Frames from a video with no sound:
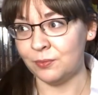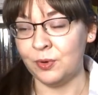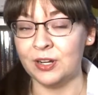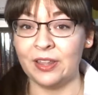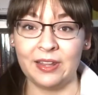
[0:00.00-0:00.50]

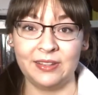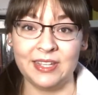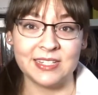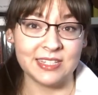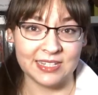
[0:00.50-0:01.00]
where that
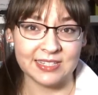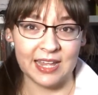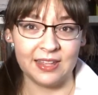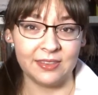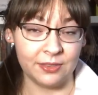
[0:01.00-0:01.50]
leads in
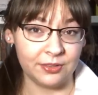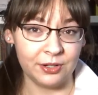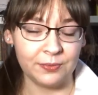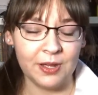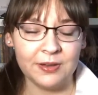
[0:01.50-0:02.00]
the
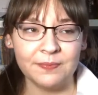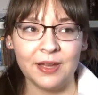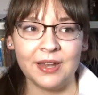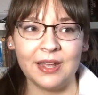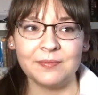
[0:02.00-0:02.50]
third one,
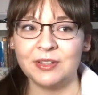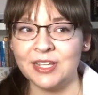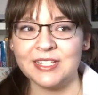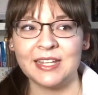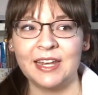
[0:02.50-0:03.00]
but I'm
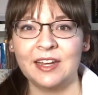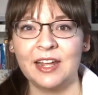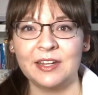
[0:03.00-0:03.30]
really excited.